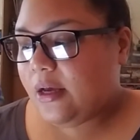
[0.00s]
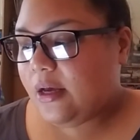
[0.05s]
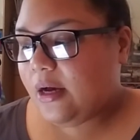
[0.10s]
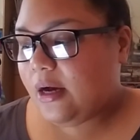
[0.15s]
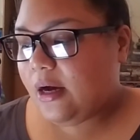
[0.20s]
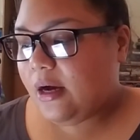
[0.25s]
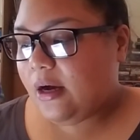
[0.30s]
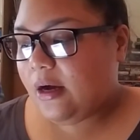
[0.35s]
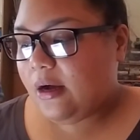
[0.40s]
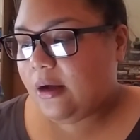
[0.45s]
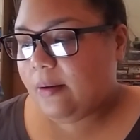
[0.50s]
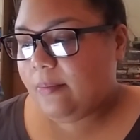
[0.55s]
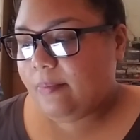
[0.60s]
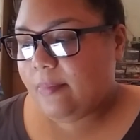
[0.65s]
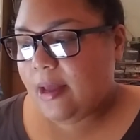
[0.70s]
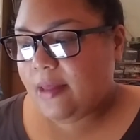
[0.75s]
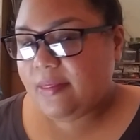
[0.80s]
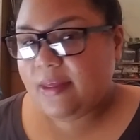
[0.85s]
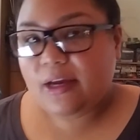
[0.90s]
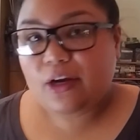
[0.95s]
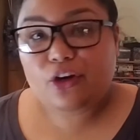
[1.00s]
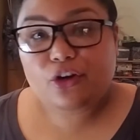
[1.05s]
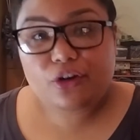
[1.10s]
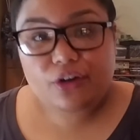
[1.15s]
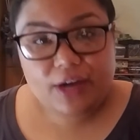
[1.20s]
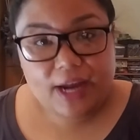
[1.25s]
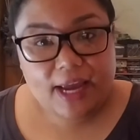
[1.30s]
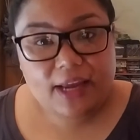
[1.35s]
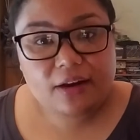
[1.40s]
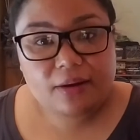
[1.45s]
And then
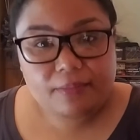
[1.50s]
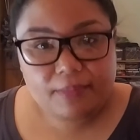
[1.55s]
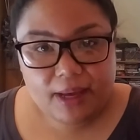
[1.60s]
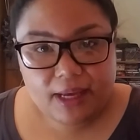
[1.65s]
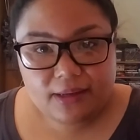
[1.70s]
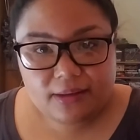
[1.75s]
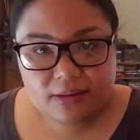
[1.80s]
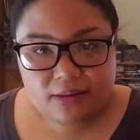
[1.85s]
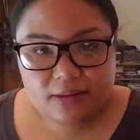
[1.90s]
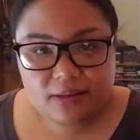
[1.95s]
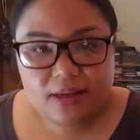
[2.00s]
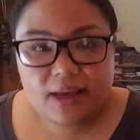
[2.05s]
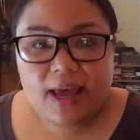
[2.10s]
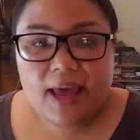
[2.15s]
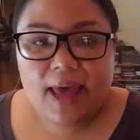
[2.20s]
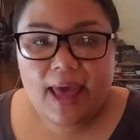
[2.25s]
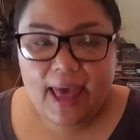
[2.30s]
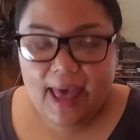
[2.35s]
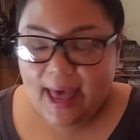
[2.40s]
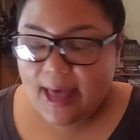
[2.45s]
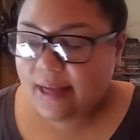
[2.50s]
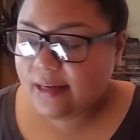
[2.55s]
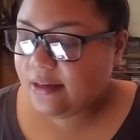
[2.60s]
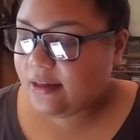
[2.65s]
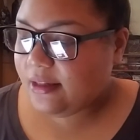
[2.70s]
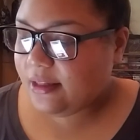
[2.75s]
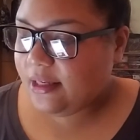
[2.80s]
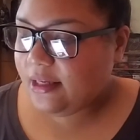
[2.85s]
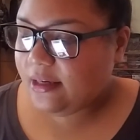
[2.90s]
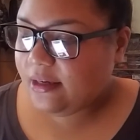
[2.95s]
create a mess and
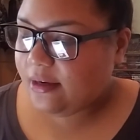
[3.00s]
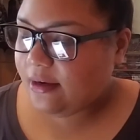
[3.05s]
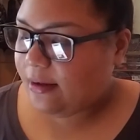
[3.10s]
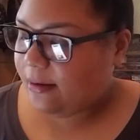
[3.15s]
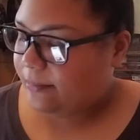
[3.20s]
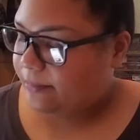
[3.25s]
clean it up.